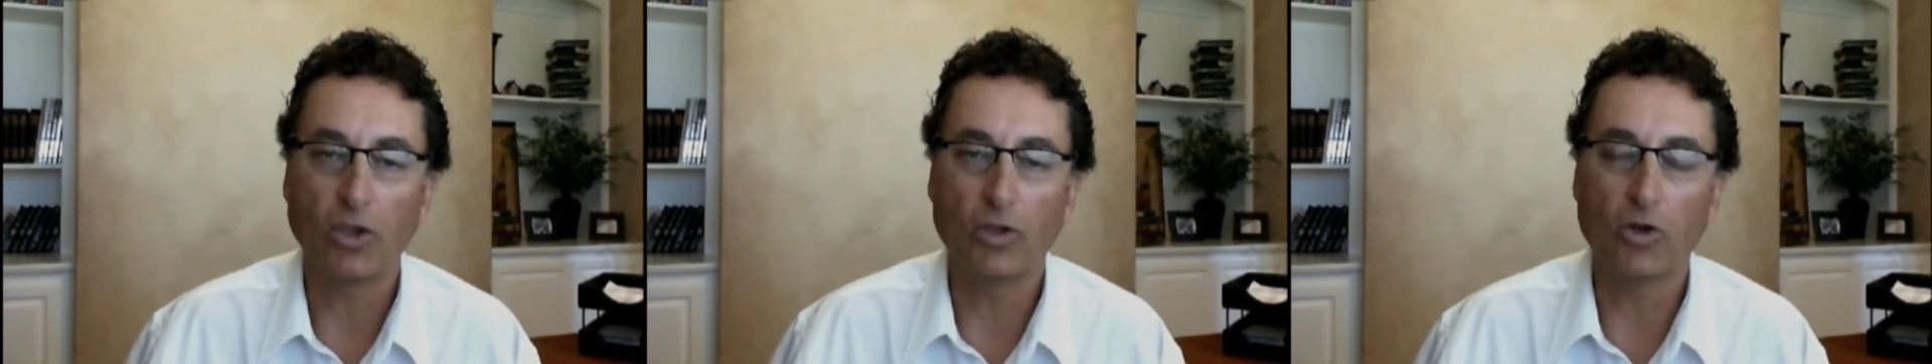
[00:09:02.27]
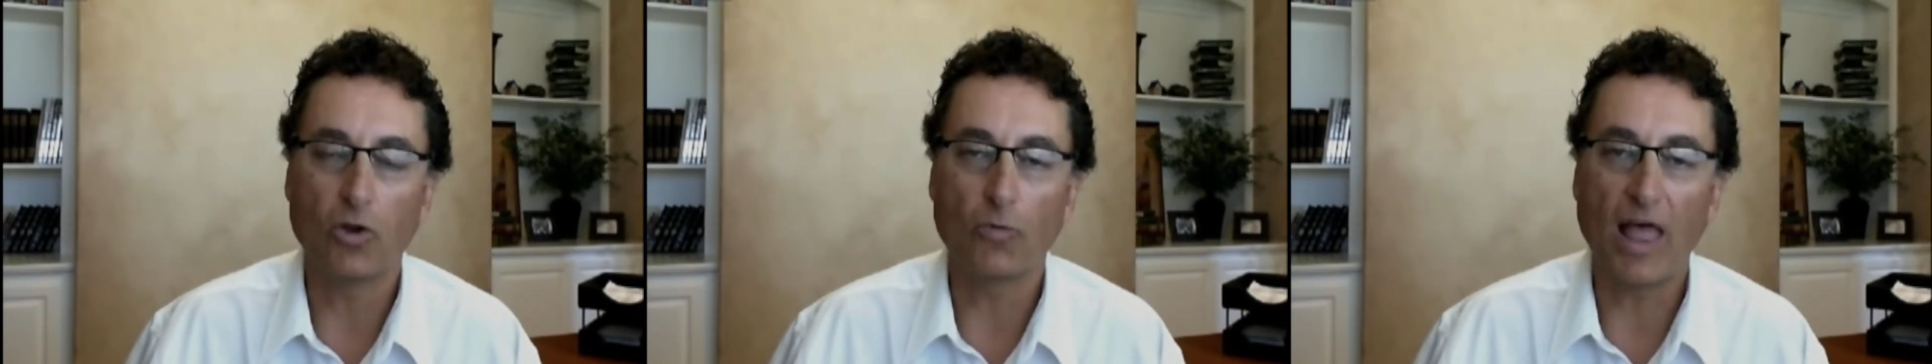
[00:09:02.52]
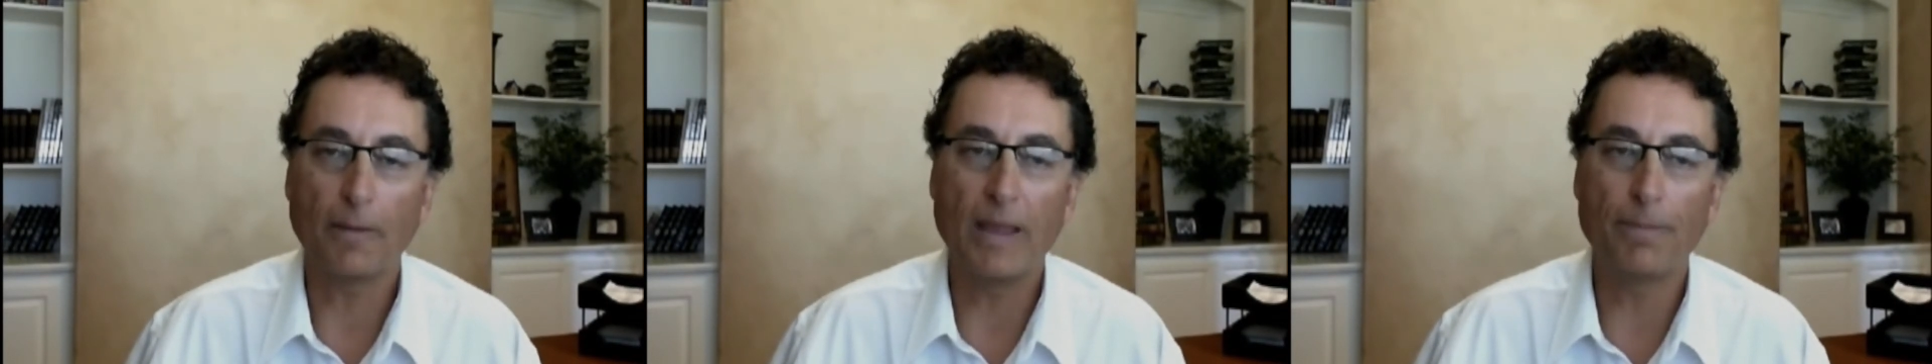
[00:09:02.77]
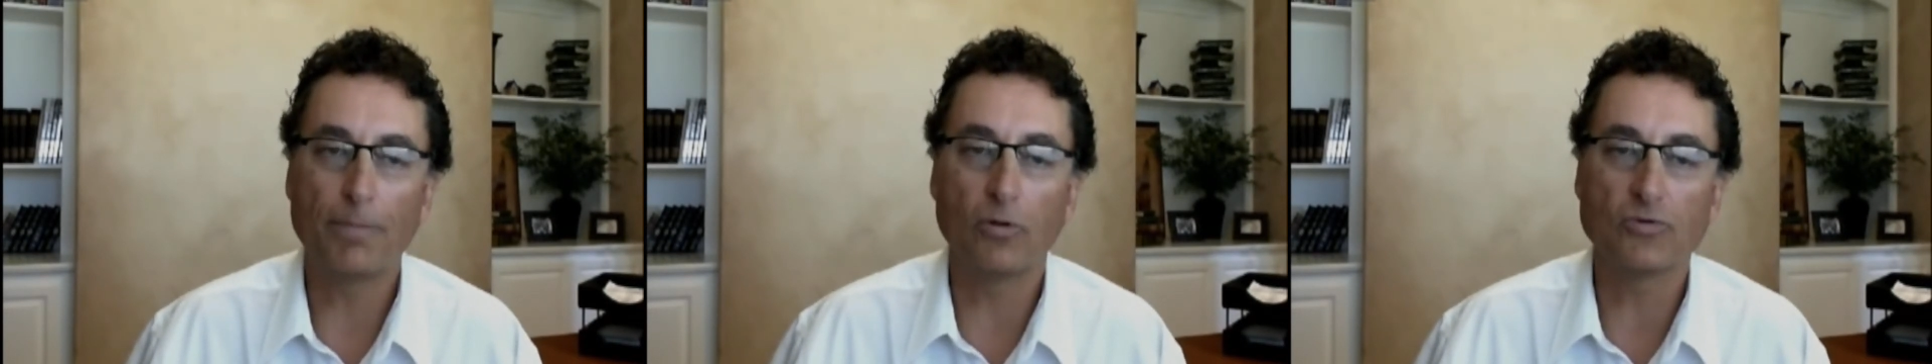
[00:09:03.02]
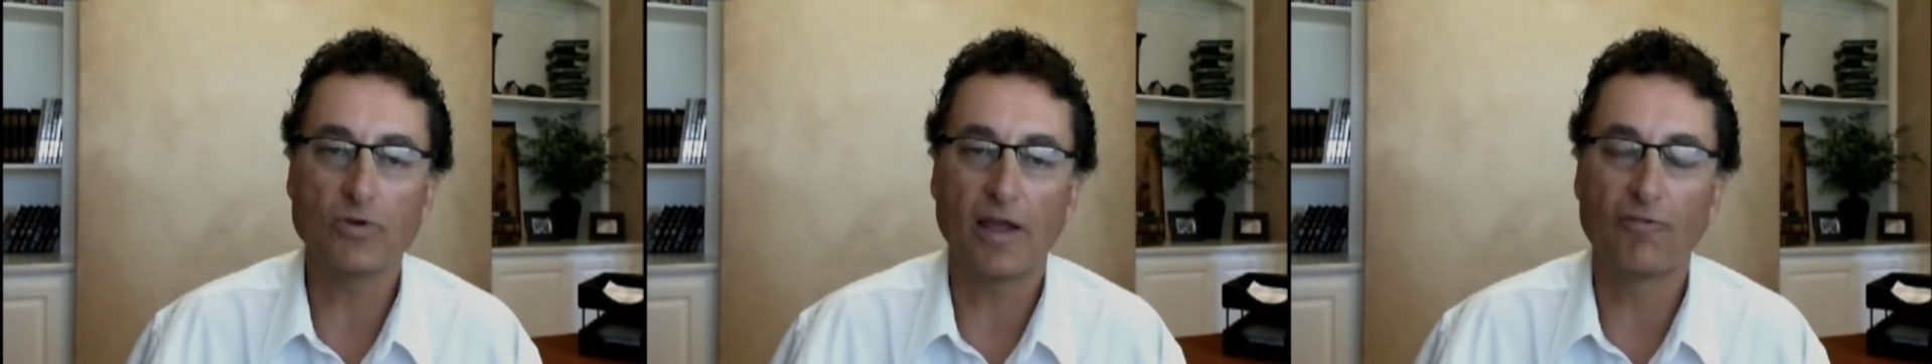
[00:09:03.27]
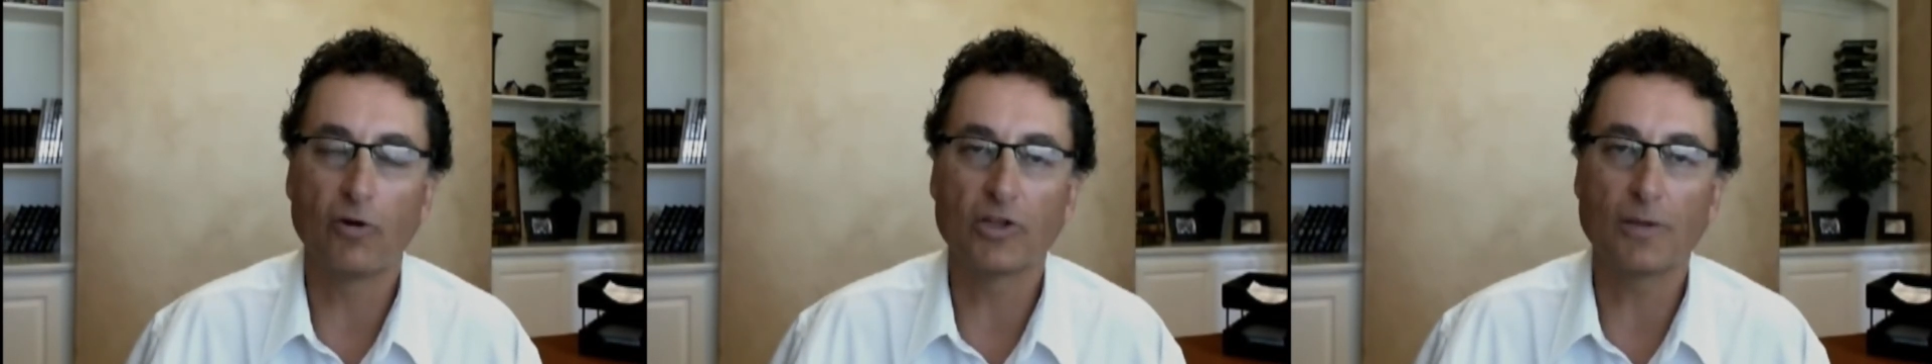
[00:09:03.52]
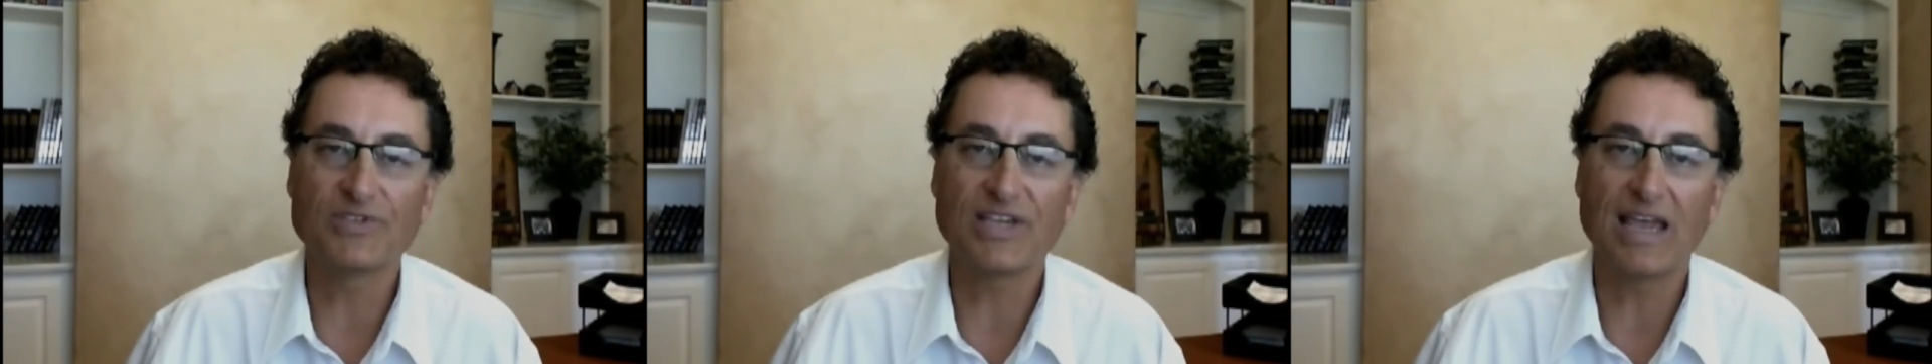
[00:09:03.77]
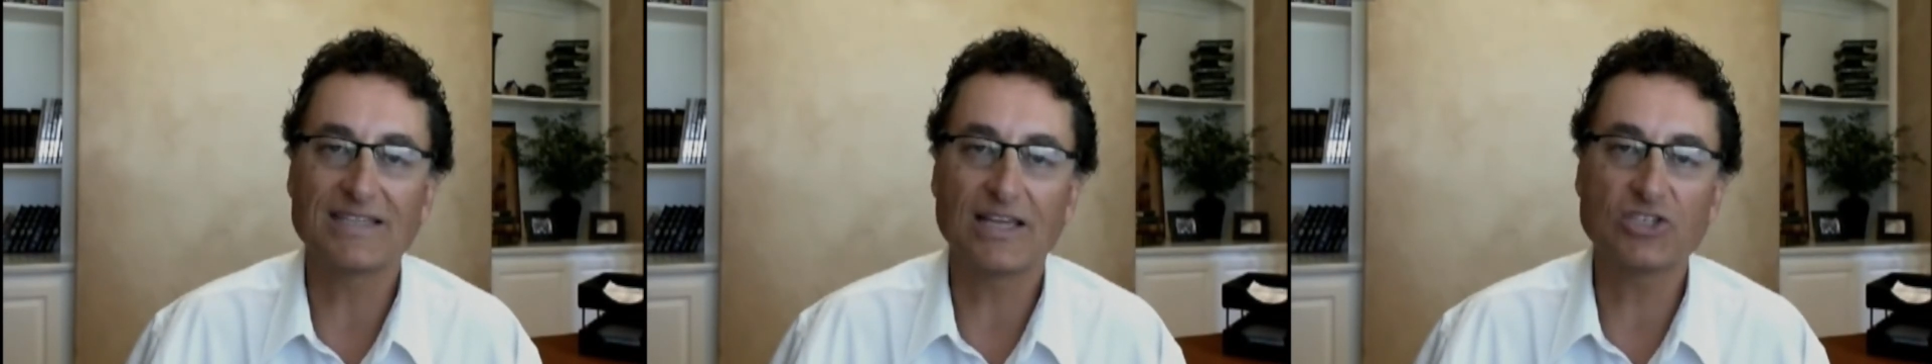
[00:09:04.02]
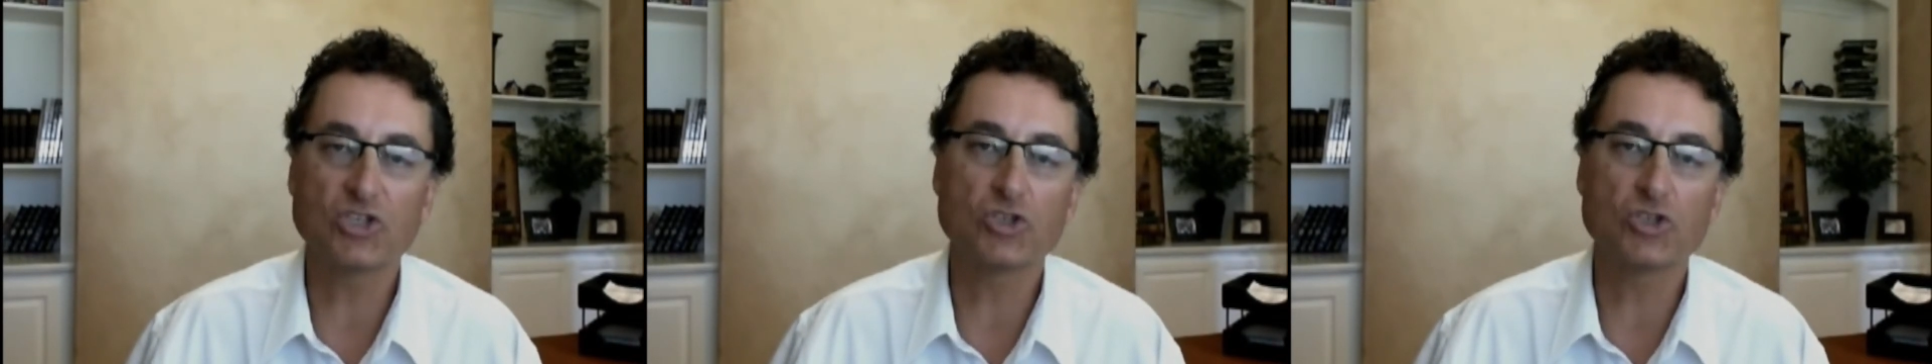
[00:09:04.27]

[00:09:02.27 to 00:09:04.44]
A lot of people, I've heard them say, is let's